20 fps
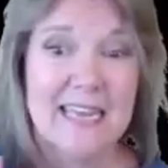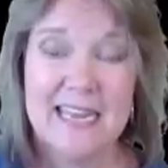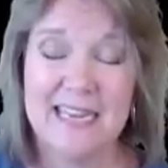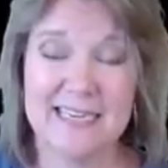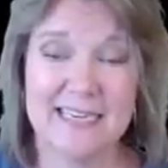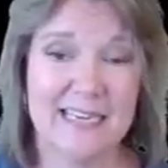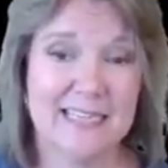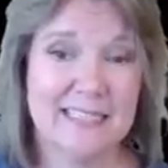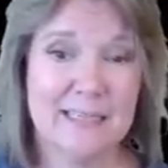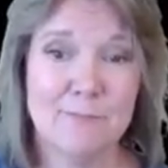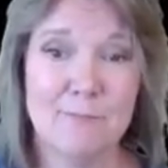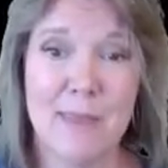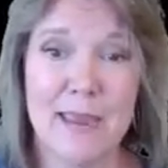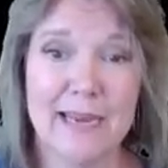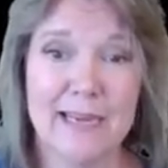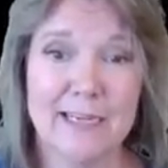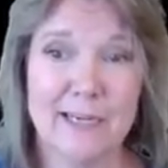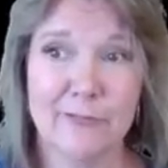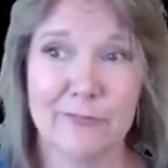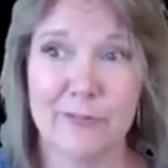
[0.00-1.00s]
It doesn't
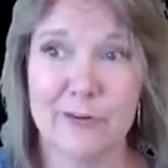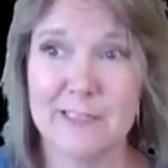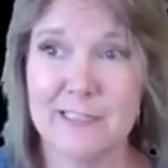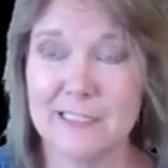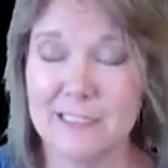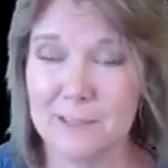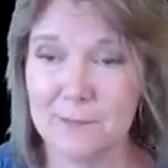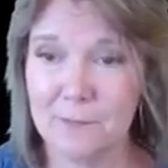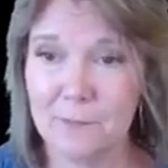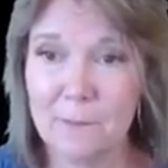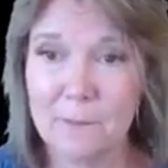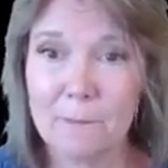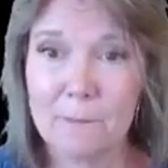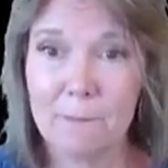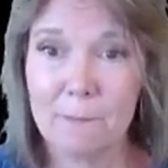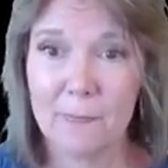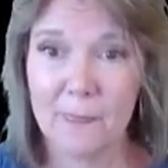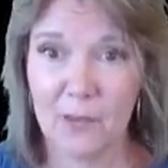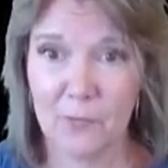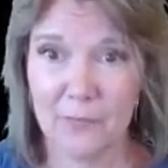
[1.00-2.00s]
make a difference.
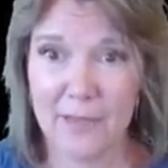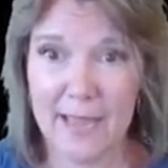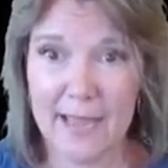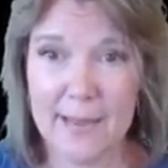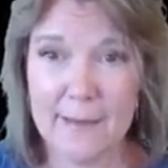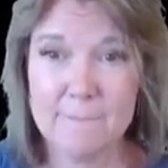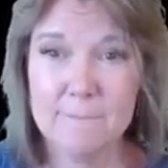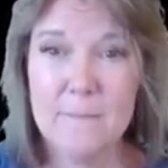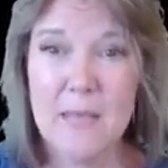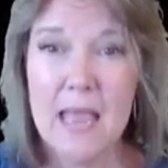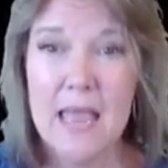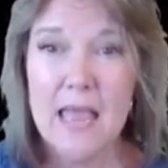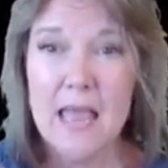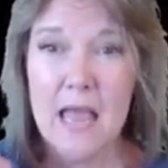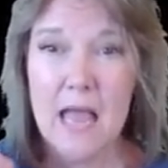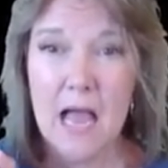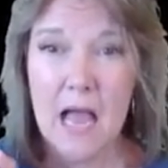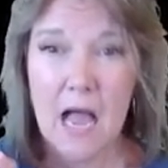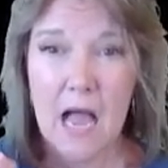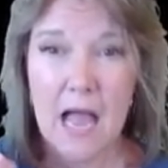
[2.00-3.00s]
Okay?
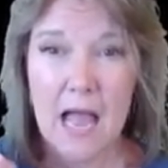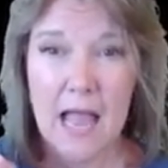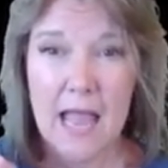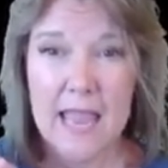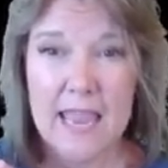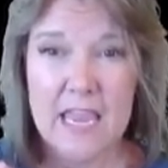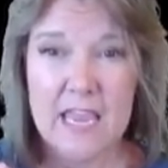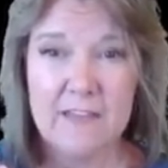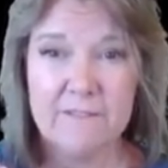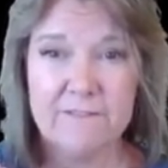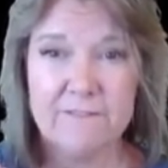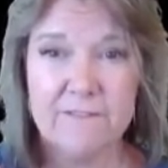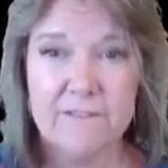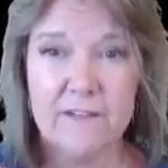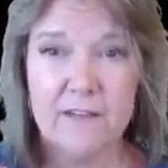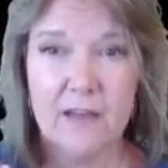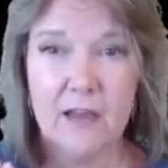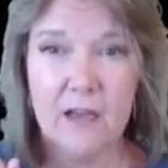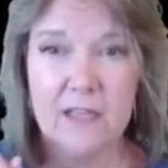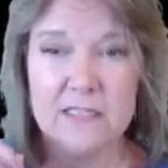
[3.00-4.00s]
If
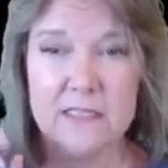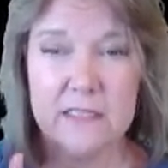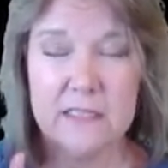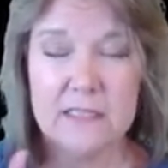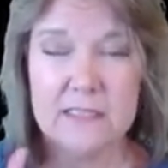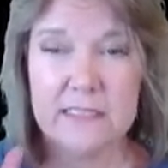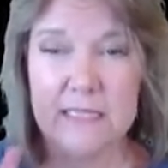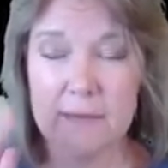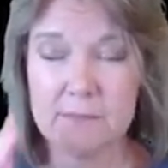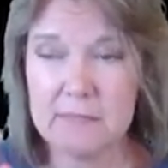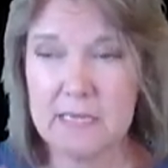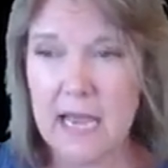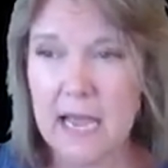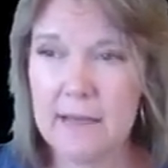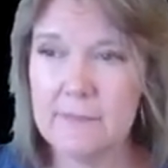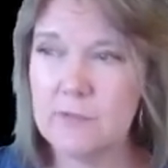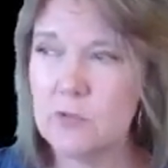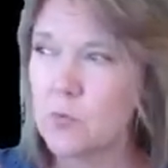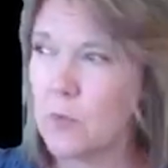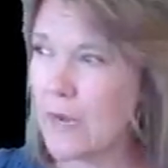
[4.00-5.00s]

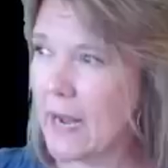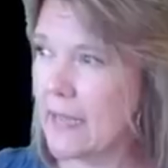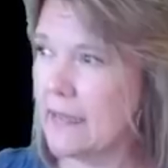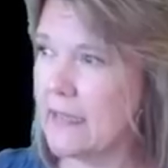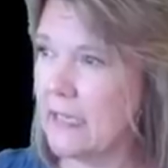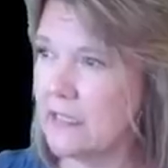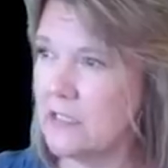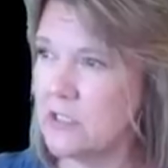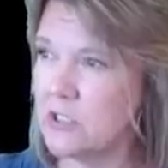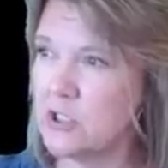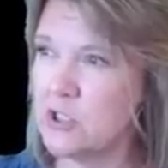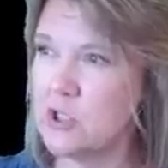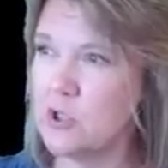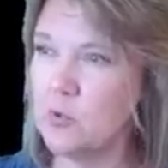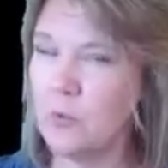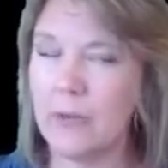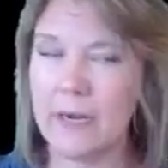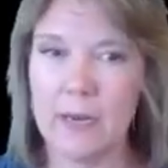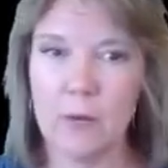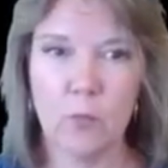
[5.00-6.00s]
sometimes what I like to do
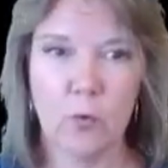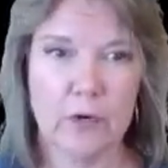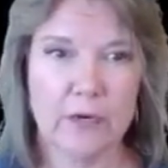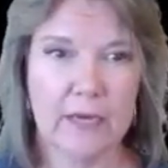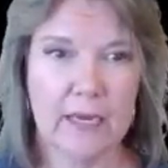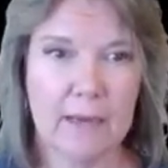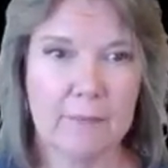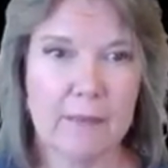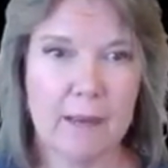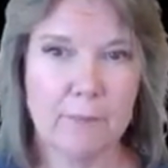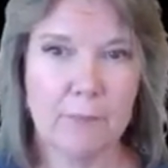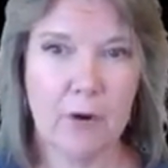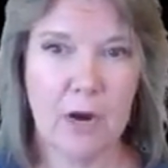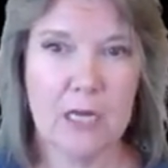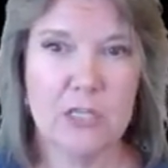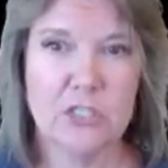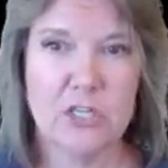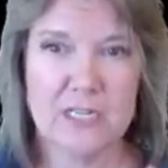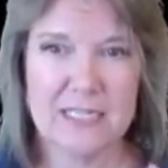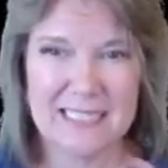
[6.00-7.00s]
when I'm working on my
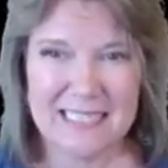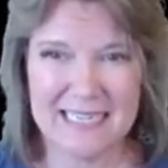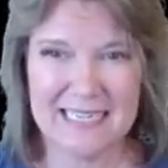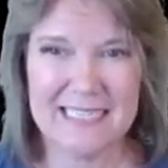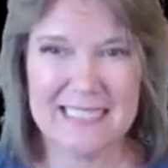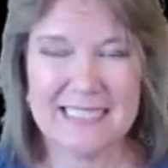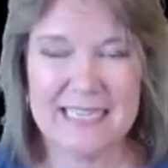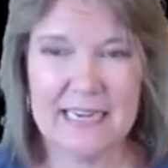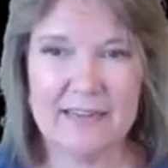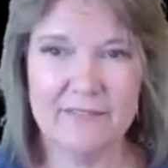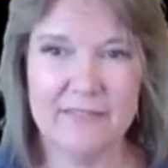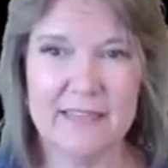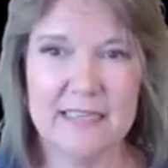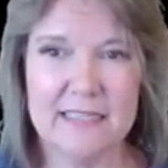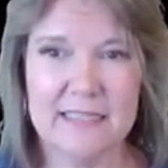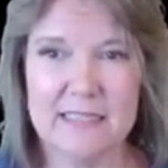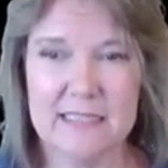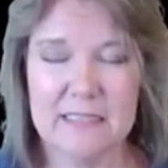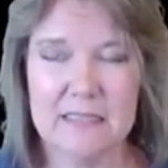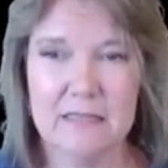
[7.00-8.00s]
projects is give
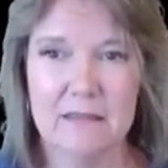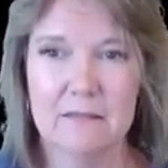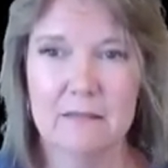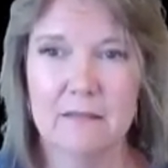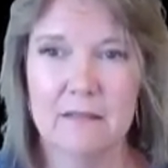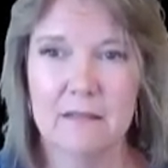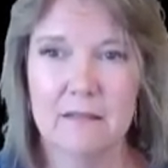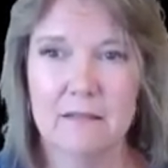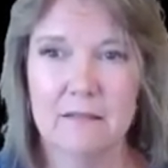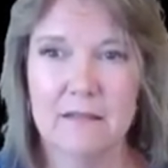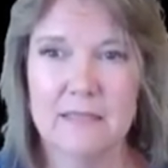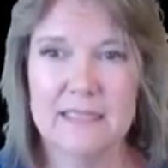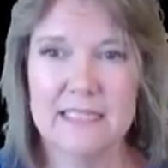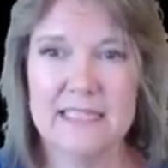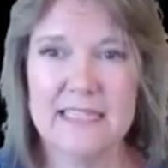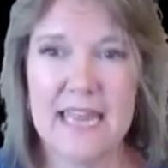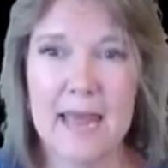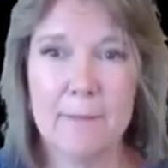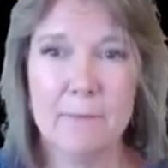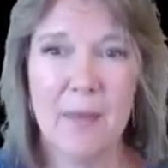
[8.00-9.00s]
this
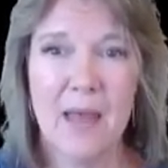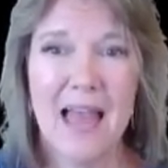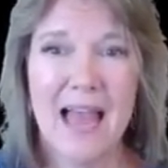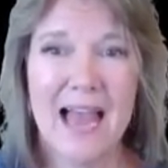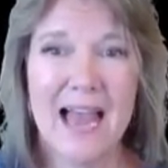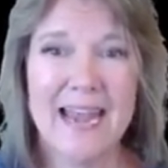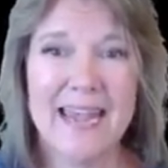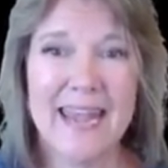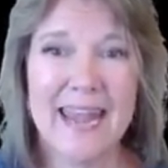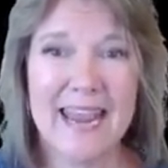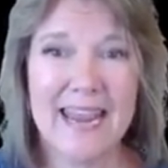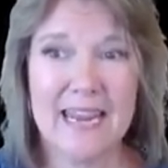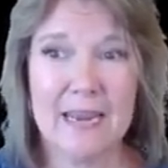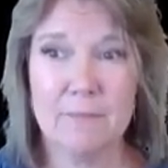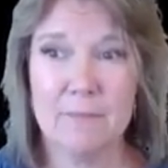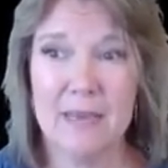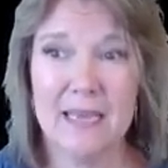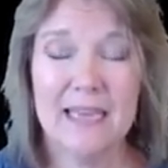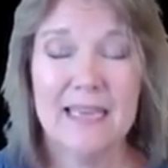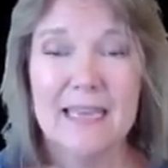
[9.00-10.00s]
step a
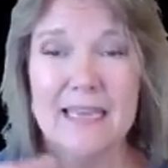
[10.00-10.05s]
name.